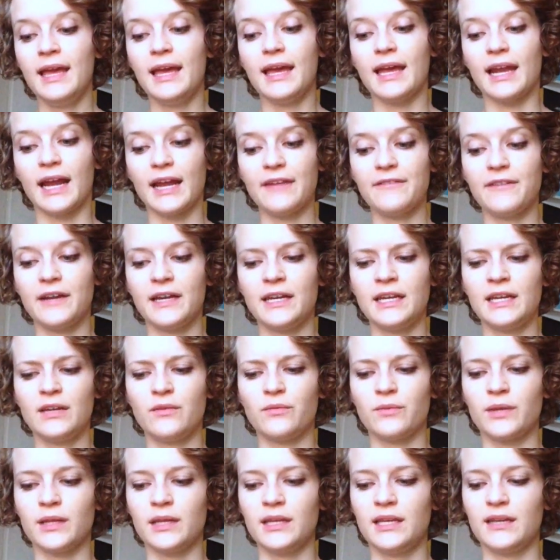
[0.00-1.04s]
and I find it
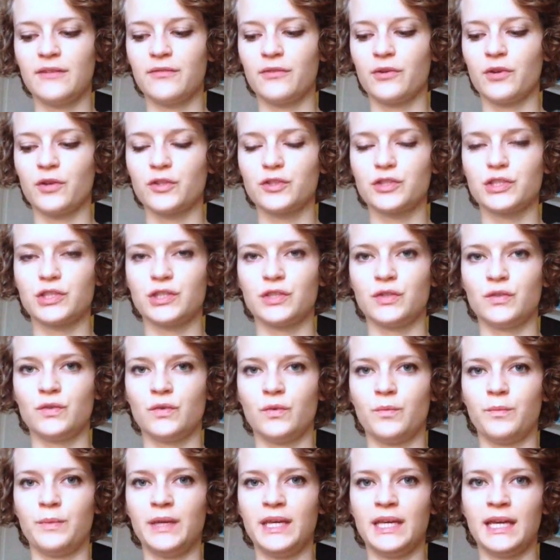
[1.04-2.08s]
really difficult
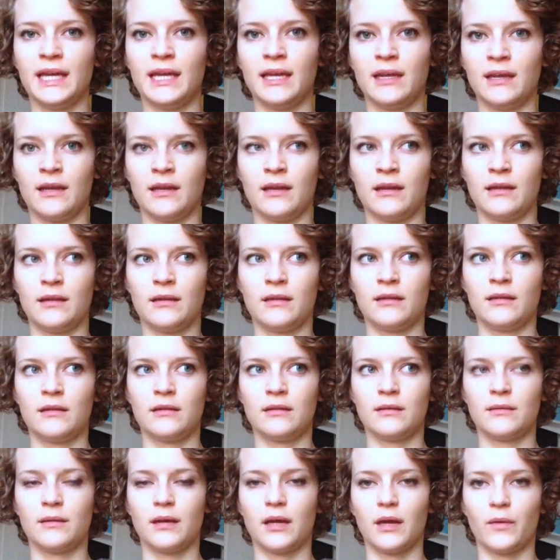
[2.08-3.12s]
to begin
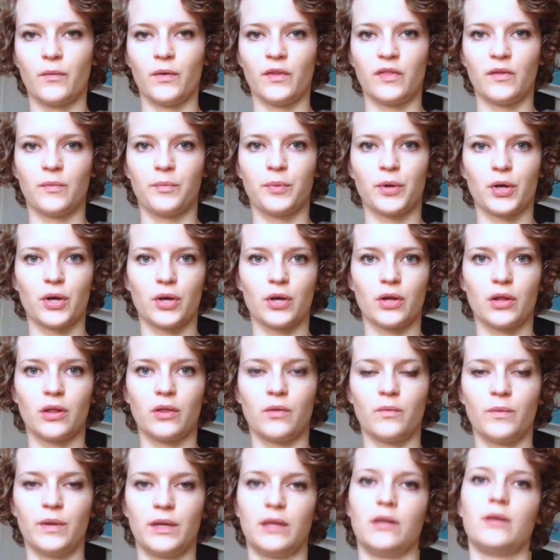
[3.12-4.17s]
with a purl
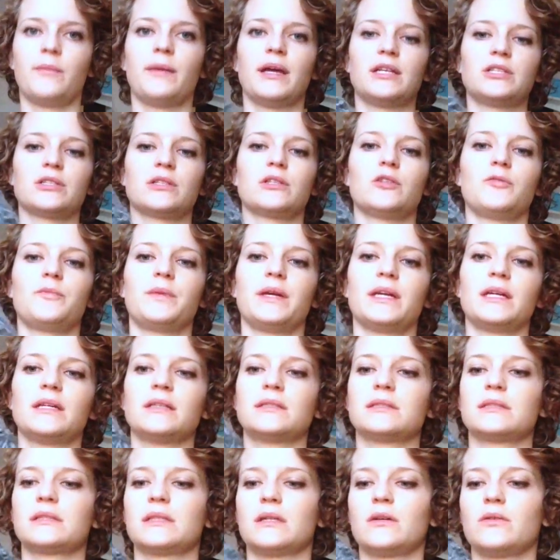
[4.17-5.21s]
when you're magic looping,
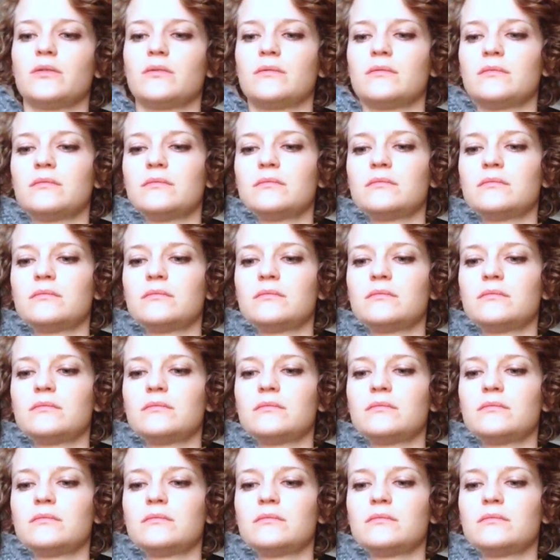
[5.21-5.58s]
so